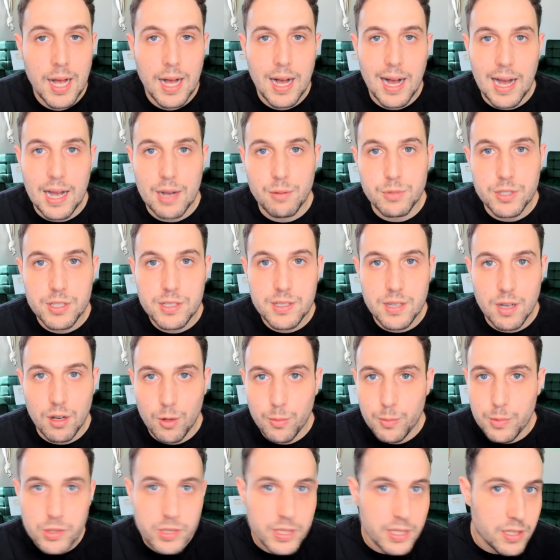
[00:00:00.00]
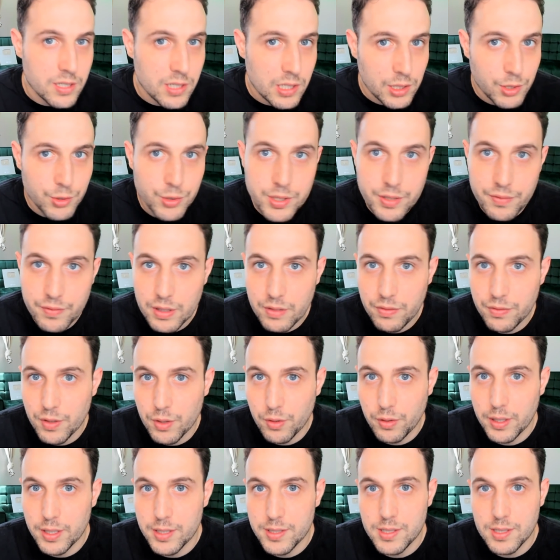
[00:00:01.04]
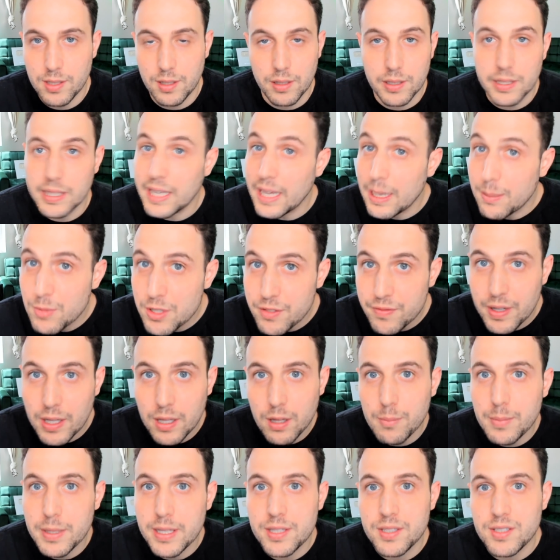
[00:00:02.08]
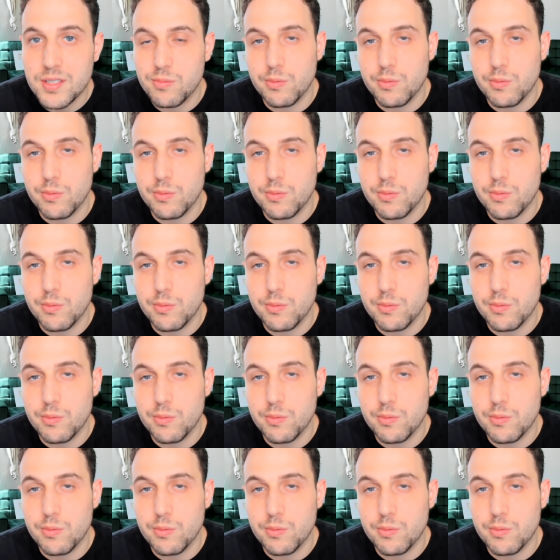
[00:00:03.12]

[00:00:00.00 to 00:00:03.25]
I was almost exclusively focused on game development,